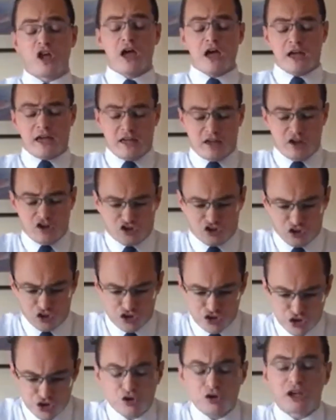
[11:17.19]
he is the
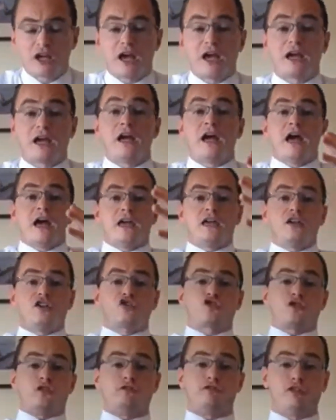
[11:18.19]
true king, he is
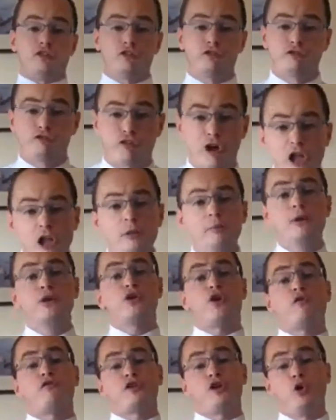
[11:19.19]
the fulfillment
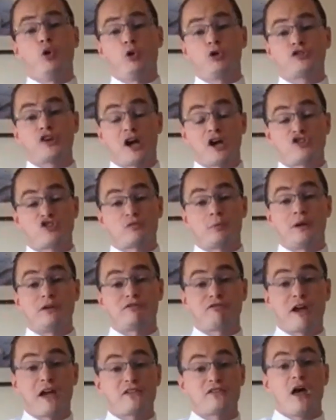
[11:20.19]
of the Old Testament
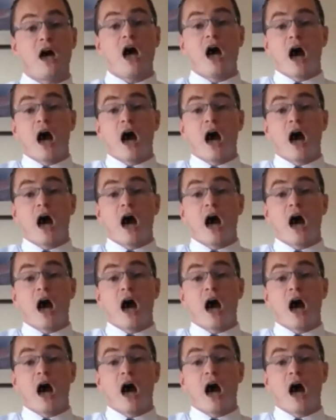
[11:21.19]
faith,